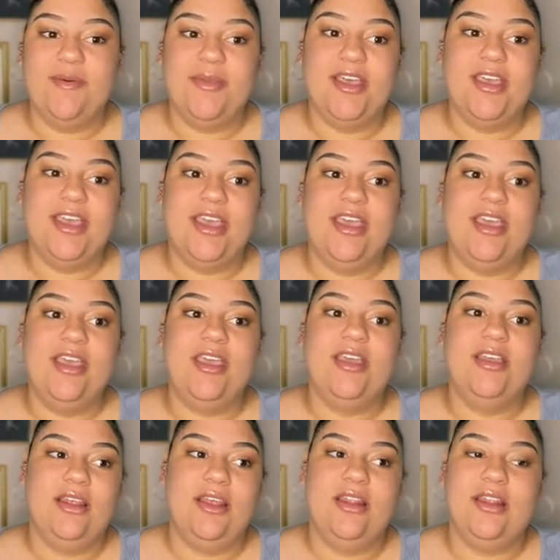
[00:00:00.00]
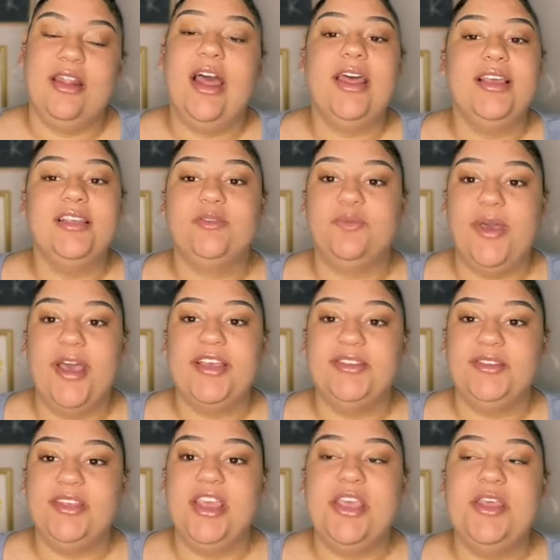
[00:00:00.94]
Like he
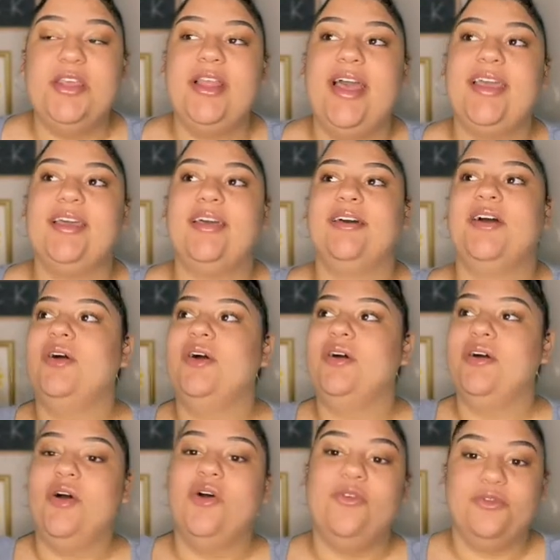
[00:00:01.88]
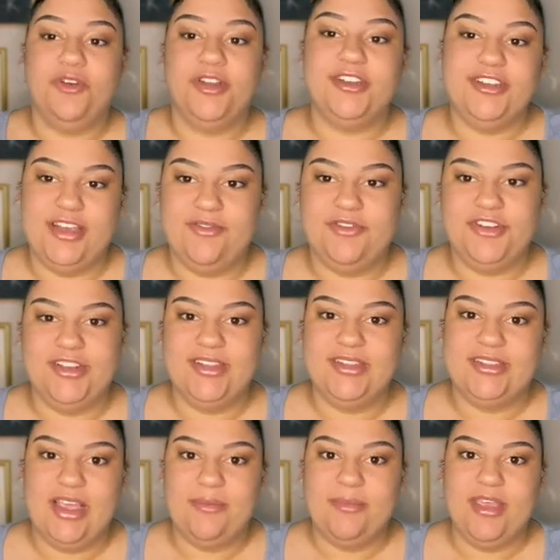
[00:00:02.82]
like overachieved during this
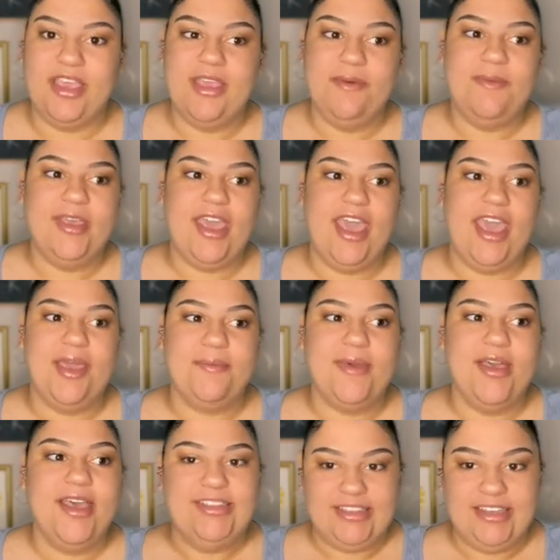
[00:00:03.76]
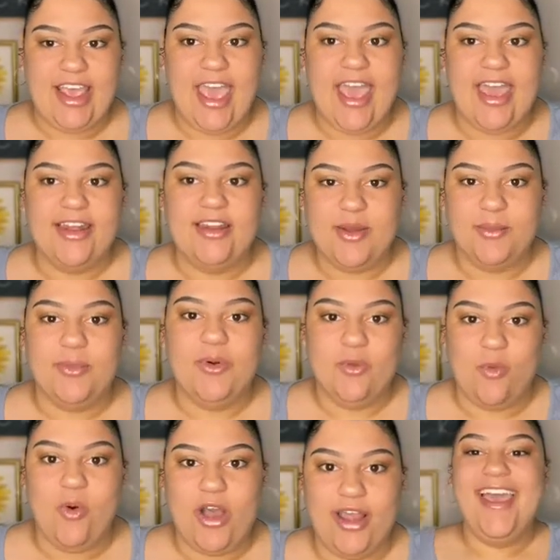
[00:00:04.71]
time. Like he became dad
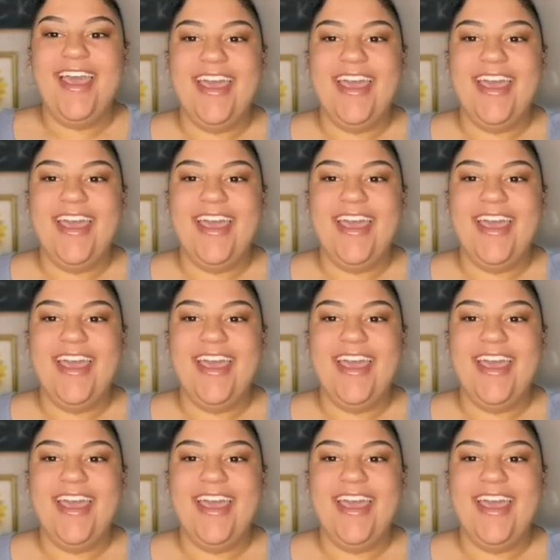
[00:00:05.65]
#1.